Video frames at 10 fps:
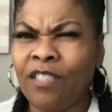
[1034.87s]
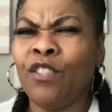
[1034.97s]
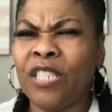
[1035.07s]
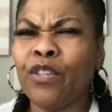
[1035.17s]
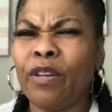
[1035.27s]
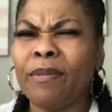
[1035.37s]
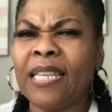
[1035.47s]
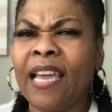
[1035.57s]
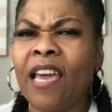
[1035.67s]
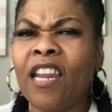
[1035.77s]
You see what I'm
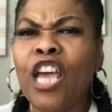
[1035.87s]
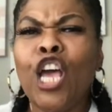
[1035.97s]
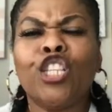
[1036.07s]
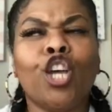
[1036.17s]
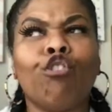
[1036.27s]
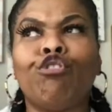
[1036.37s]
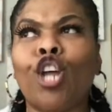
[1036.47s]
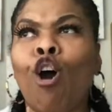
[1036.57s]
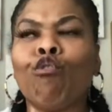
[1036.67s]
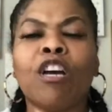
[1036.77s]
saying? So
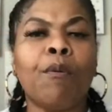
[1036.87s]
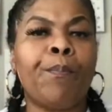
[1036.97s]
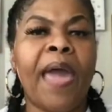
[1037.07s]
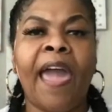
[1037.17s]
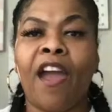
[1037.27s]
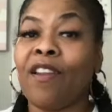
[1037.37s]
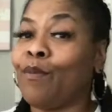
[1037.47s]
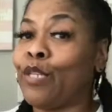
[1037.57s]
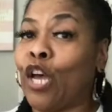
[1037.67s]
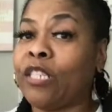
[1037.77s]
don't compare.
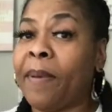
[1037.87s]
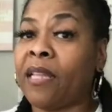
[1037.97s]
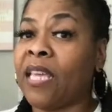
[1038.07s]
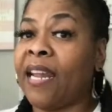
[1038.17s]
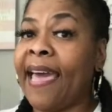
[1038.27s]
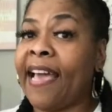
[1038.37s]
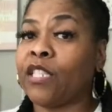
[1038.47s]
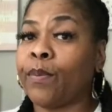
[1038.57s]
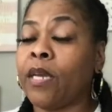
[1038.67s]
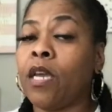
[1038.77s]
We talked about that
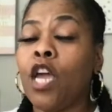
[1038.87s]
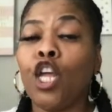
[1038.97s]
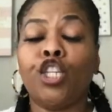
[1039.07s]
last week.